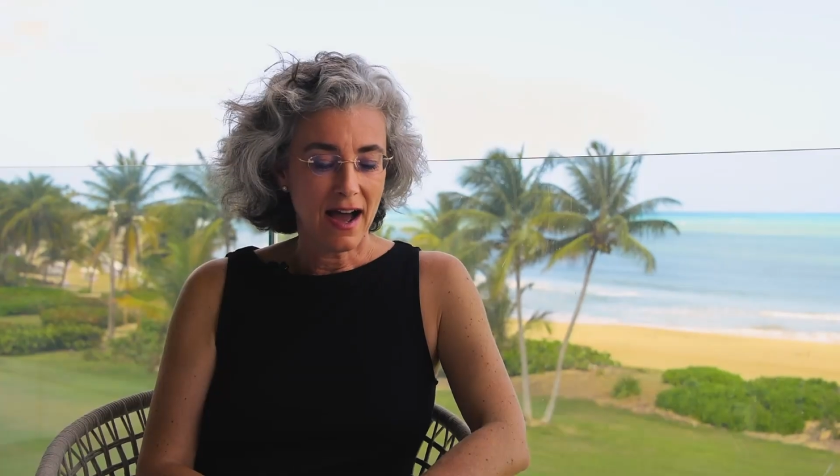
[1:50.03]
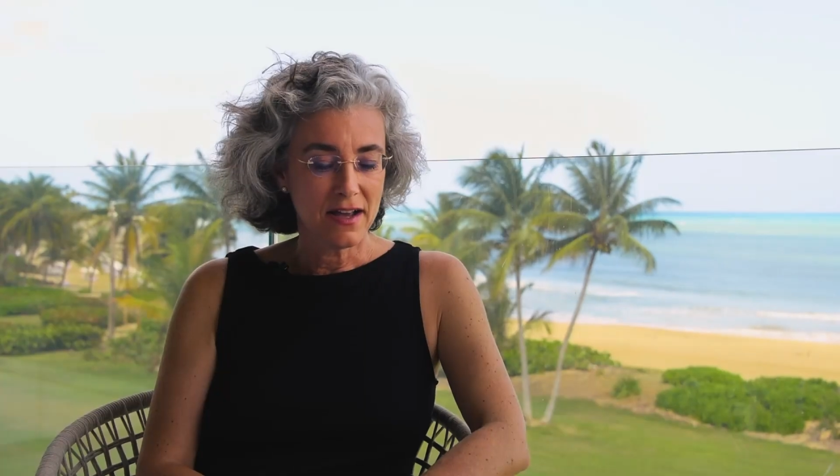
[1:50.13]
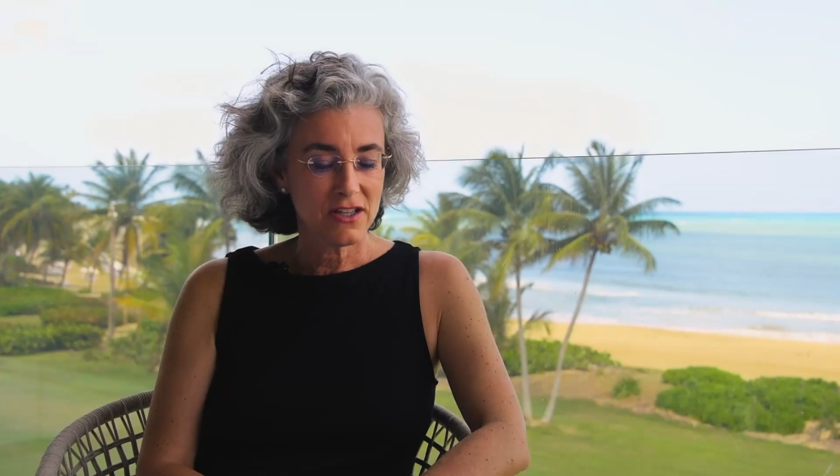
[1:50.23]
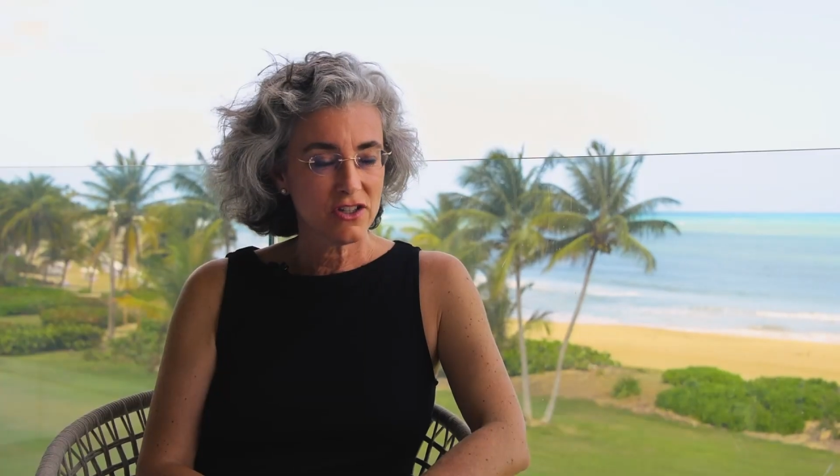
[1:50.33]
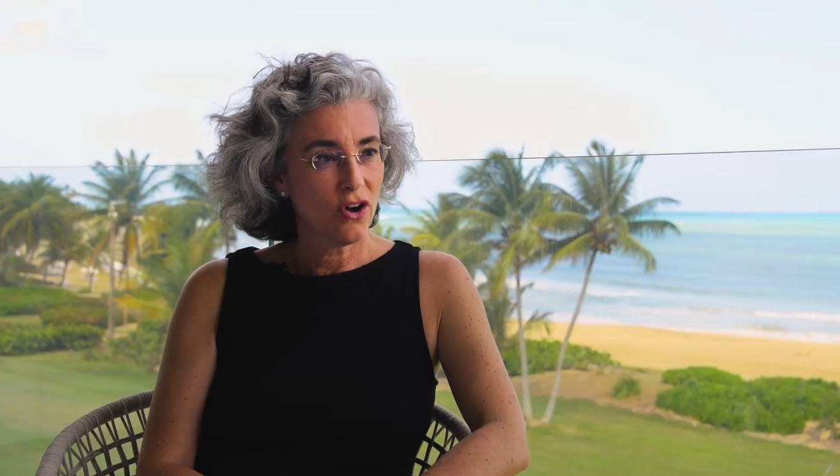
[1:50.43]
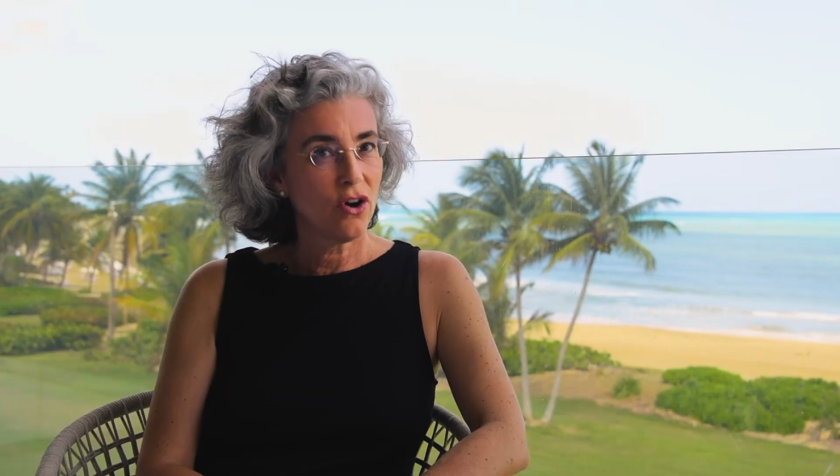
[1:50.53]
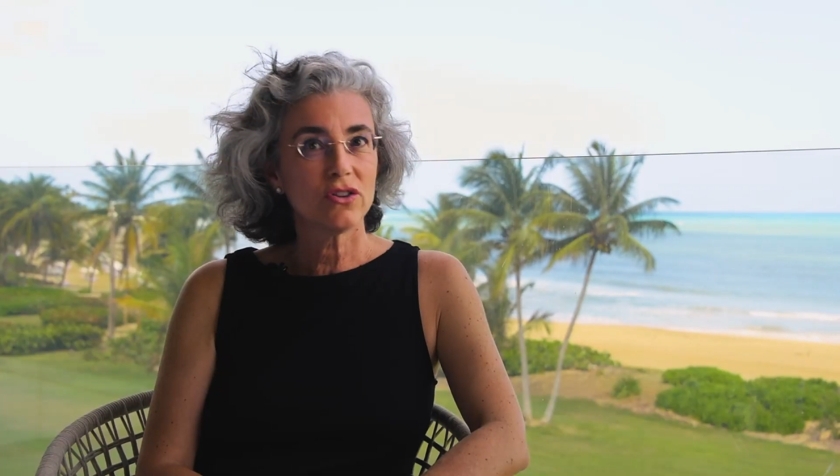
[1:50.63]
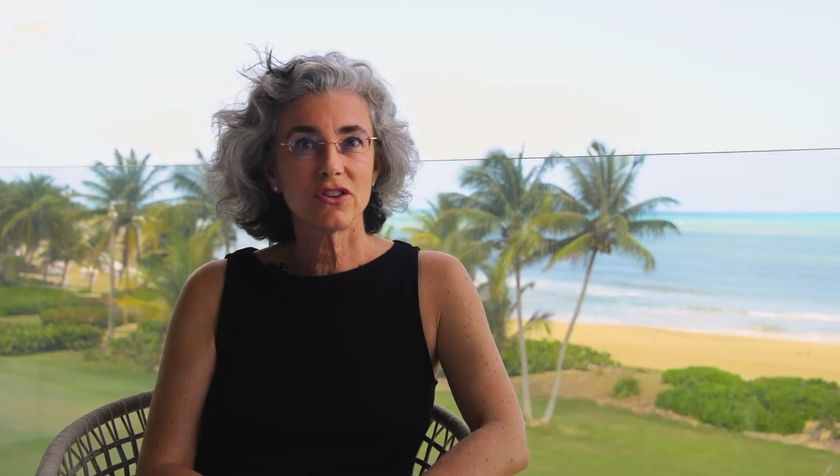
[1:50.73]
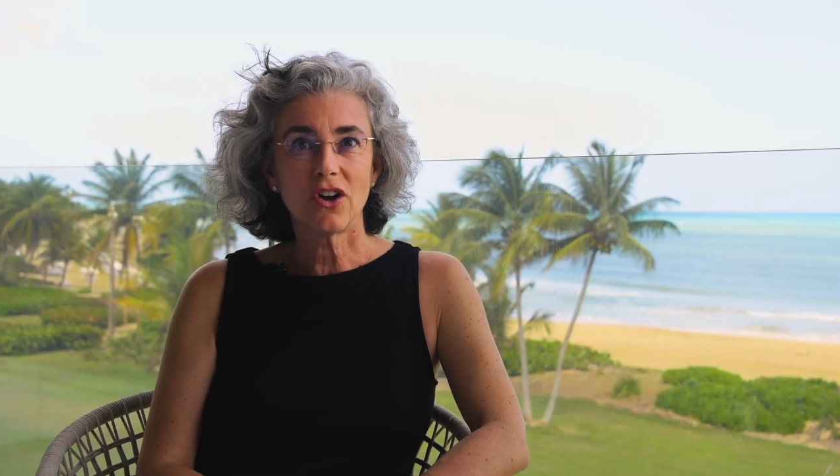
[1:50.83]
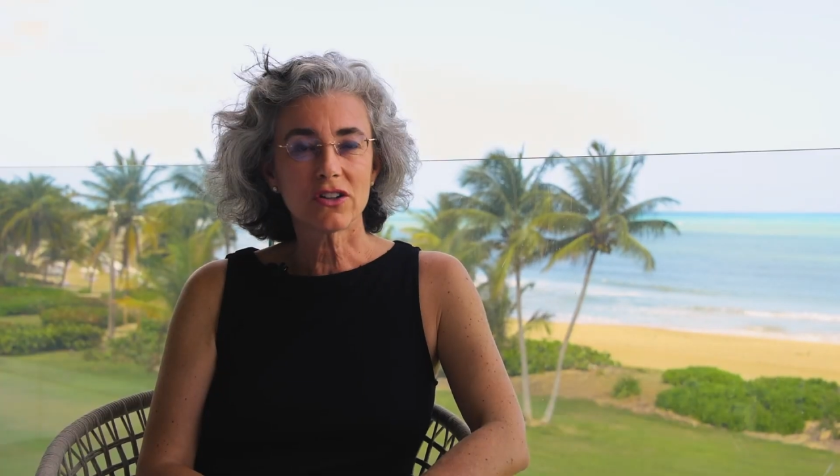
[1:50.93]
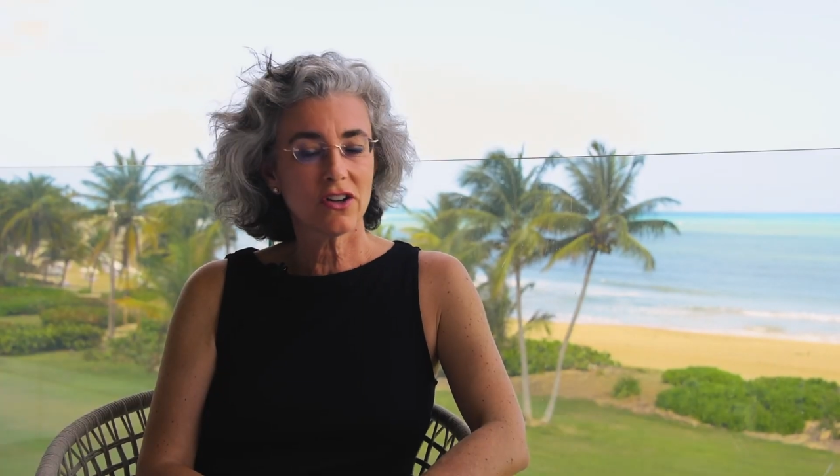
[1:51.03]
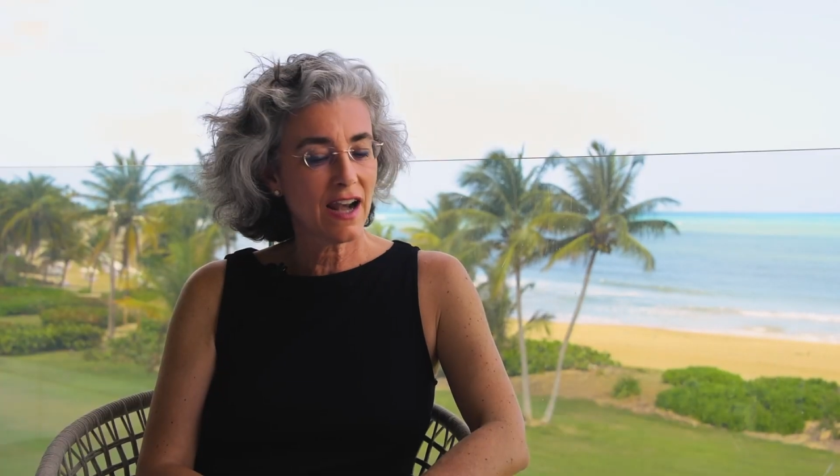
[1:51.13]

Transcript: So Dr.